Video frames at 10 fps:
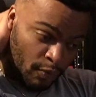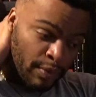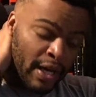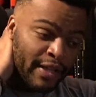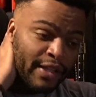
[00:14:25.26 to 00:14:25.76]

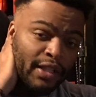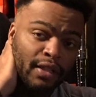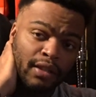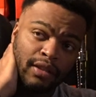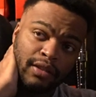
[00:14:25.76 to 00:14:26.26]
But I
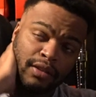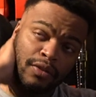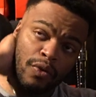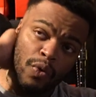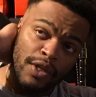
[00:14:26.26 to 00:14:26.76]
think
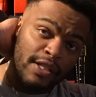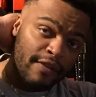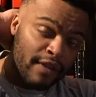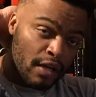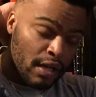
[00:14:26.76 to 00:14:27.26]
once I
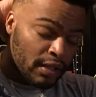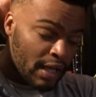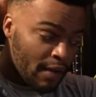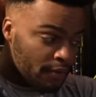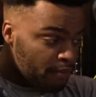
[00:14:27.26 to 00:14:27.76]
found out that
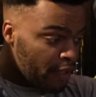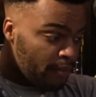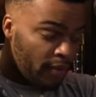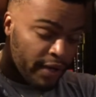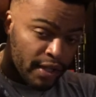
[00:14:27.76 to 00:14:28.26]
I was
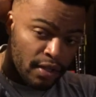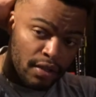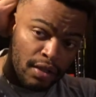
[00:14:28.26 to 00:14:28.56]
medboarding,